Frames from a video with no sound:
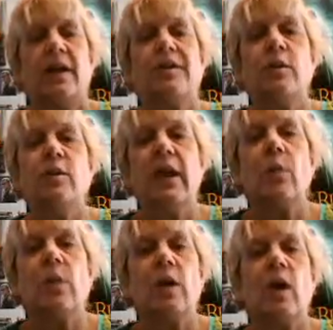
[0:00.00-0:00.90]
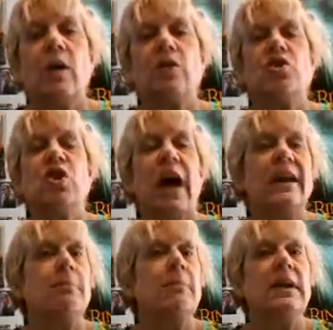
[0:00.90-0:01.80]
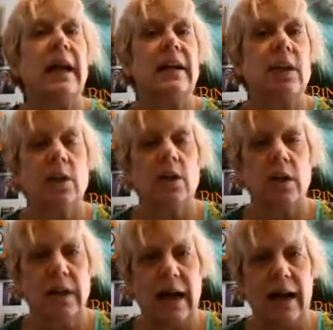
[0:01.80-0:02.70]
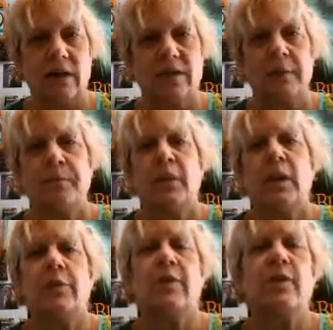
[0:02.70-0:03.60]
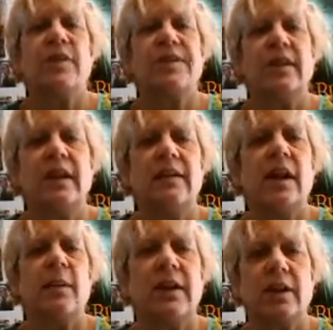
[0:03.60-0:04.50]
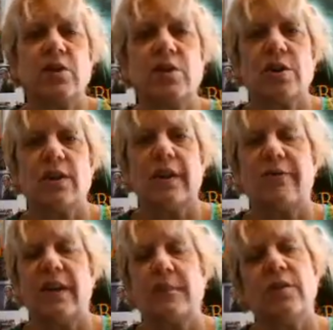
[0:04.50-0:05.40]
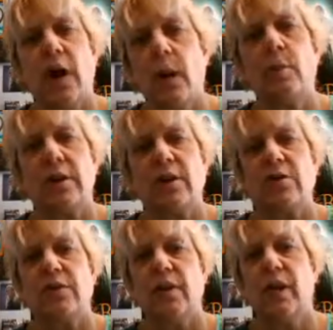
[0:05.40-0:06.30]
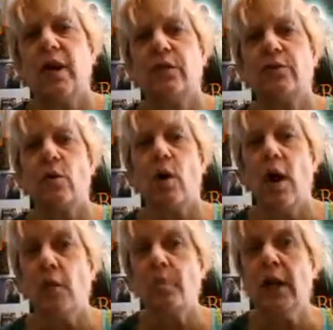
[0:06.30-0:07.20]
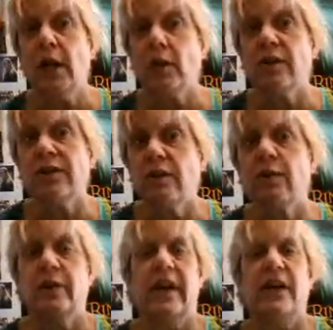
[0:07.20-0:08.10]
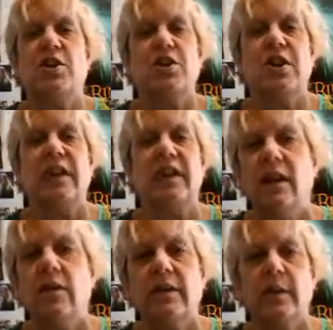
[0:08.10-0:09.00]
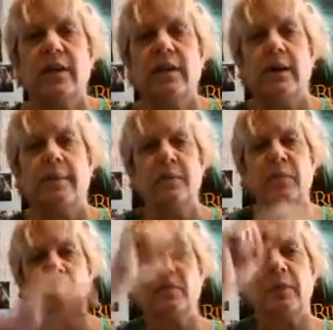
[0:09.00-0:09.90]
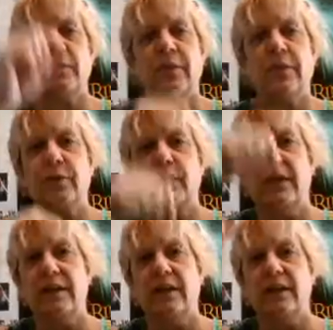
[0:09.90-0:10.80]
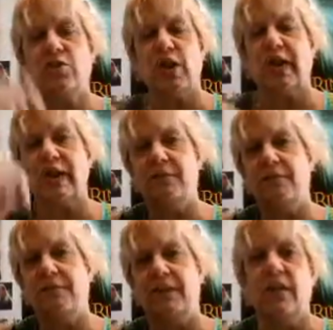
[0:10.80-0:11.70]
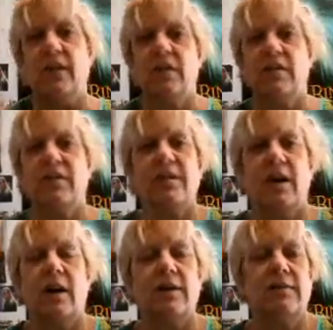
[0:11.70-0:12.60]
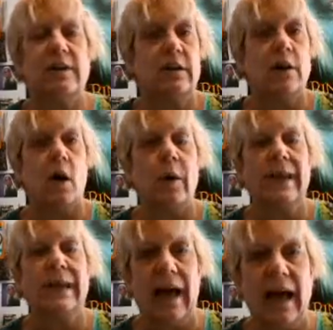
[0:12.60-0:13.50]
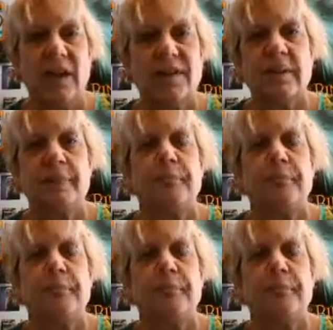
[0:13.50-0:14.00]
And so you get what are called giant molecular clouds. If you've ever seen that picture, that famous Hubble picture, the so-called pillars of creation, the Eagle Nebula, the sort of the 3 giant fingers of glowing gas,